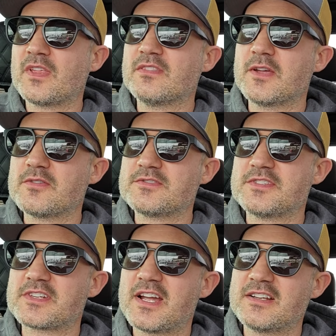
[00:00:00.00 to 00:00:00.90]
there was
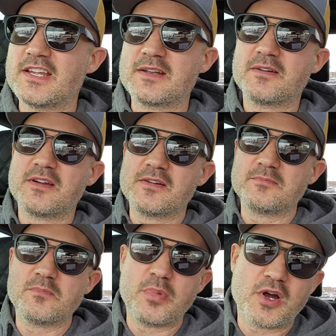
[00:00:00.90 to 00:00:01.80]
this kind of like uh,
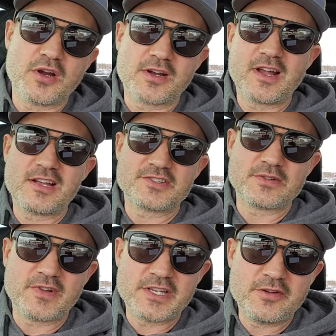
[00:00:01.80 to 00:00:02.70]
bar,
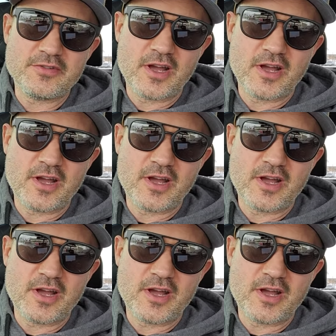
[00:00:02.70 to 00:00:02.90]
concert venue,